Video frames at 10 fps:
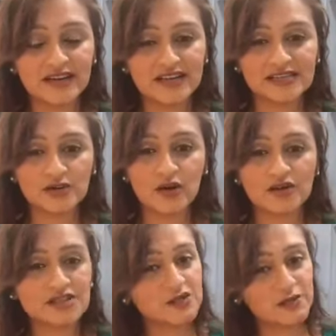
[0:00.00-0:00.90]
is
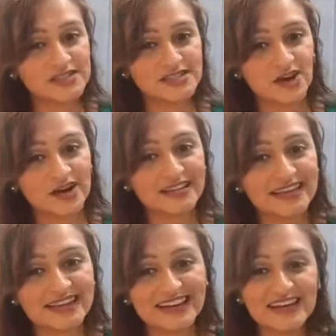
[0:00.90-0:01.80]
called Sea Scarlet
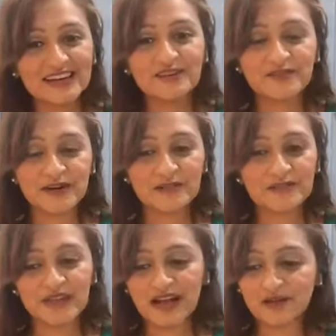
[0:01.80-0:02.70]
from
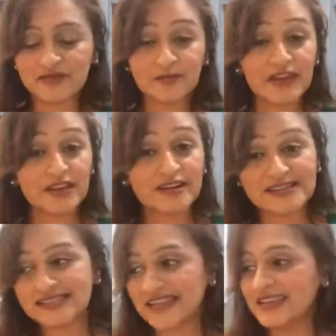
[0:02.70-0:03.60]
the Pindar
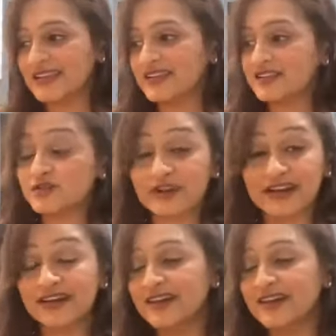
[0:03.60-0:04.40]
Estate. It is red.